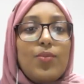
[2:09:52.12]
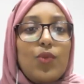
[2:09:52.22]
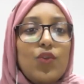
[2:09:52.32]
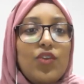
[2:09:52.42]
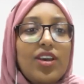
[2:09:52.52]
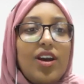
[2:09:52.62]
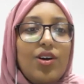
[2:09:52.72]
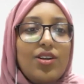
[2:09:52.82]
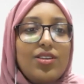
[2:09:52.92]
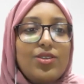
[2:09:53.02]
Moving
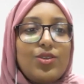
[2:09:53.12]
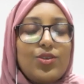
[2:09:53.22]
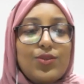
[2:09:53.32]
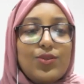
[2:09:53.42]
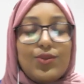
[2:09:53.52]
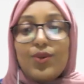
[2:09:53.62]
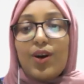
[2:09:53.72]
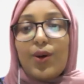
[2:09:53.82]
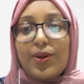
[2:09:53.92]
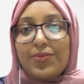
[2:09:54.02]
on to
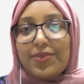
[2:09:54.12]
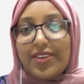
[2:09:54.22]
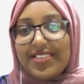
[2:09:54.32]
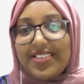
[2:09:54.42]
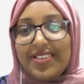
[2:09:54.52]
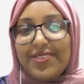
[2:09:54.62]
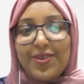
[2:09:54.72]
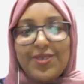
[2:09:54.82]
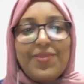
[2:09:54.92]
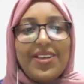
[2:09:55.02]
our president,
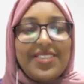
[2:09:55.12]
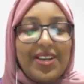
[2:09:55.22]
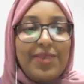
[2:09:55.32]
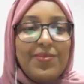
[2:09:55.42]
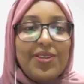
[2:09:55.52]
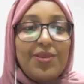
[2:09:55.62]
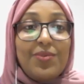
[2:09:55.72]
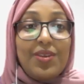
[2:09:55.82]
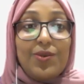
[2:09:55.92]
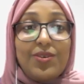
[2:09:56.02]
Toastmaster Ahmed Al
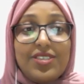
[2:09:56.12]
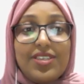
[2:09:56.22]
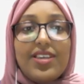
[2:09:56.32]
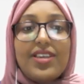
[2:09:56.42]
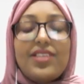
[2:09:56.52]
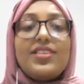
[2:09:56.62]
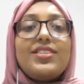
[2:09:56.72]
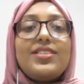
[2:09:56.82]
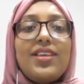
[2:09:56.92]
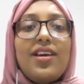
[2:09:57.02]
Balooshi, in
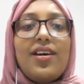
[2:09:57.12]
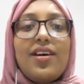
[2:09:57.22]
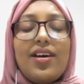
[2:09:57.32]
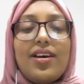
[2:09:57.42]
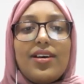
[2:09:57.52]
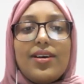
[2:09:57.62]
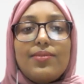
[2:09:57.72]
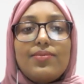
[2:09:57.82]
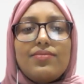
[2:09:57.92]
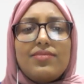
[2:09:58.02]
his
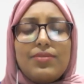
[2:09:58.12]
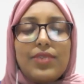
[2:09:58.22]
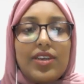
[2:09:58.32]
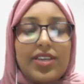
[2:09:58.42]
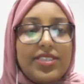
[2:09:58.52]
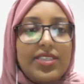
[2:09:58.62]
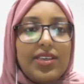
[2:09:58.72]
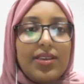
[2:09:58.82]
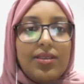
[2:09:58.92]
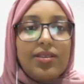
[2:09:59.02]

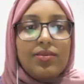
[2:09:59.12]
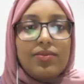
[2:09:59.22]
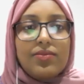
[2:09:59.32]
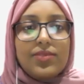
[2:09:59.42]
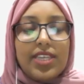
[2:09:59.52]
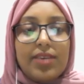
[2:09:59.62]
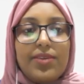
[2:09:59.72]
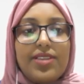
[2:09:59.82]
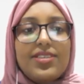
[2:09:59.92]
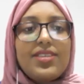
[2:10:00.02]
greeting
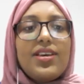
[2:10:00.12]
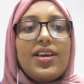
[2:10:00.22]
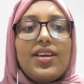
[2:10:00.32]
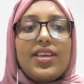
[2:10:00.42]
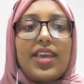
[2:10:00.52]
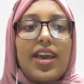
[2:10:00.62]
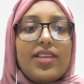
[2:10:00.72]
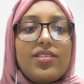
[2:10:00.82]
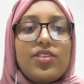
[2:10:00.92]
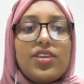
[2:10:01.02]
segment, he
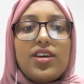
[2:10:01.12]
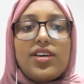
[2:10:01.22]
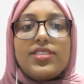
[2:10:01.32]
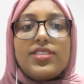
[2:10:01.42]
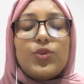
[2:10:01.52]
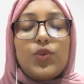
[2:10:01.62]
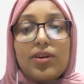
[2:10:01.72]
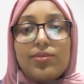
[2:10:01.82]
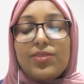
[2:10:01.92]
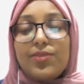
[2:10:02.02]
had three ahs, two
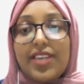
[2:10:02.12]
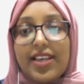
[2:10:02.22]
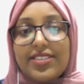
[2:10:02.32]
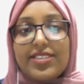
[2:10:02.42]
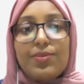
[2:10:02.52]
ums, but as a